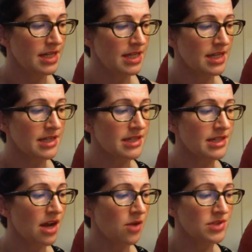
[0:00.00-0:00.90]
His
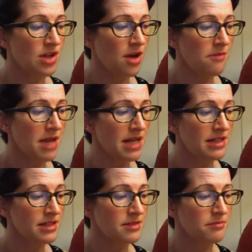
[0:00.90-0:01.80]
style was not
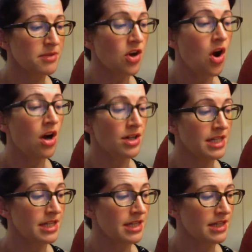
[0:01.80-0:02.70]
penitent, but haughty.